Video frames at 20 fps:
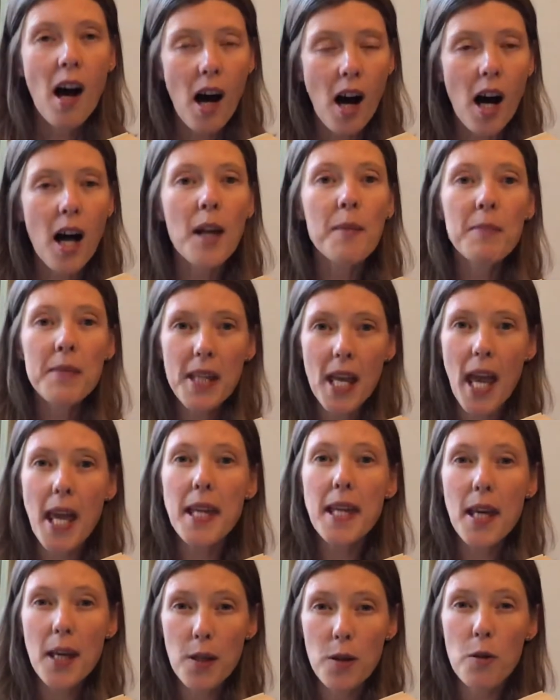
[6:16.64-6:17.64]
I'm
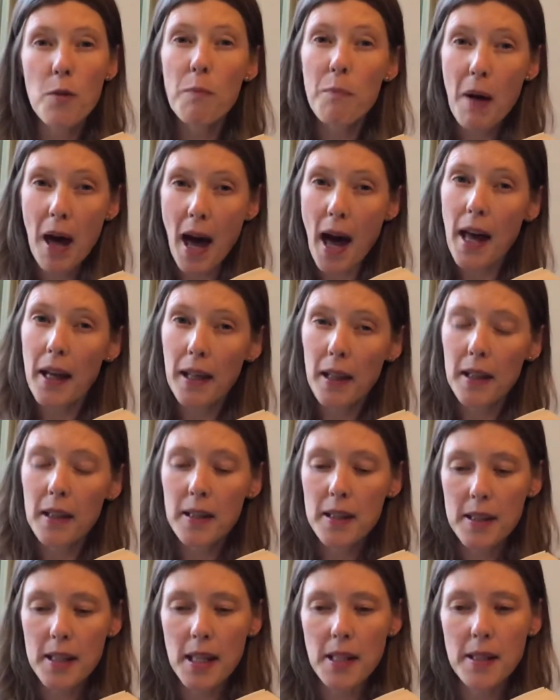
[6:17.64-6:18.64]
taking you back,
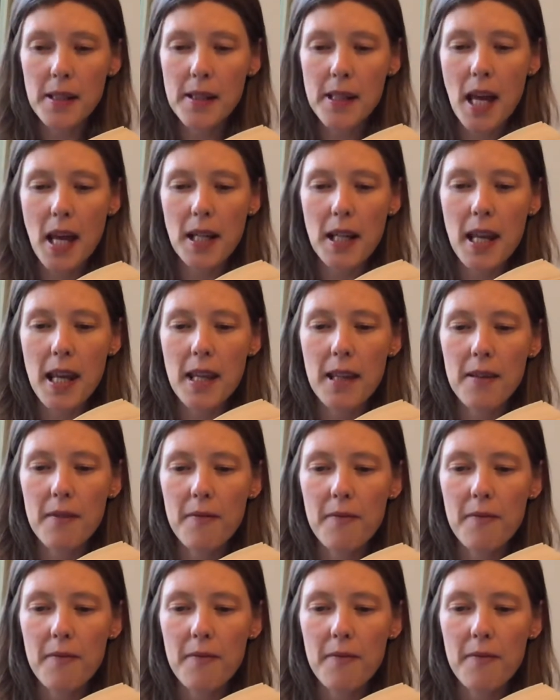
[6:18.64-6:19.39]
said Stanley.